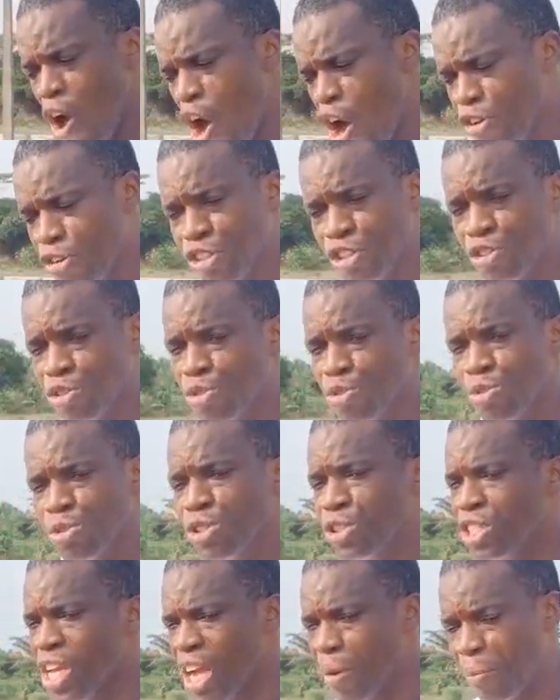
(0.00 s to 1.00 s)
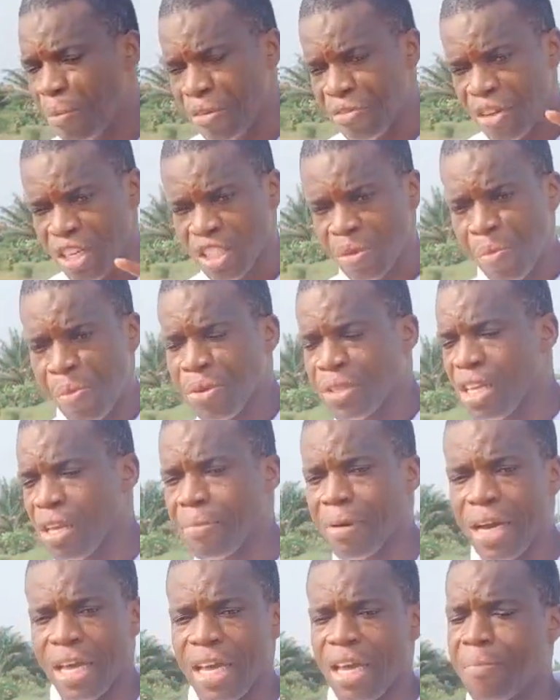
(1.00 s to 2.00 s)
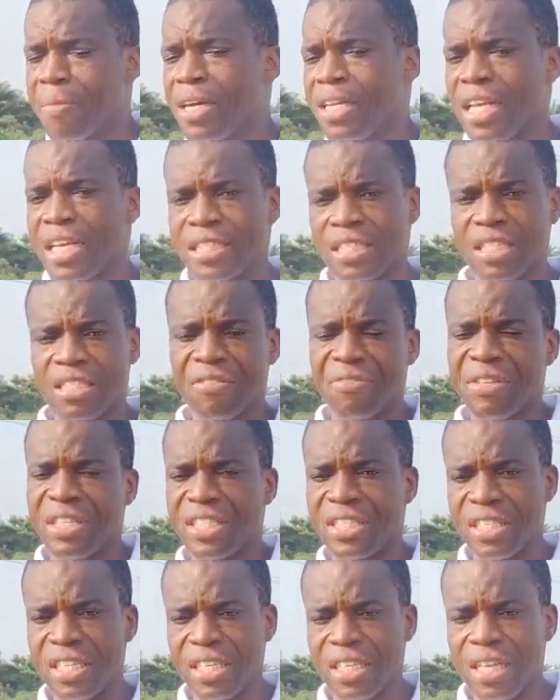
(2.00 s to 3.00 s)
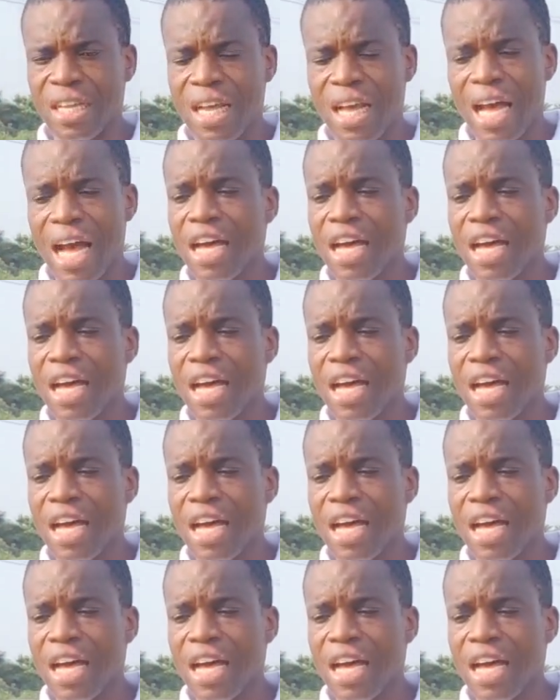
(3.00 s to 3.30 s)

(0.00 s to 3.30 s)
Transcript: All you need to do, check previous project by Amen Estate Phase 3.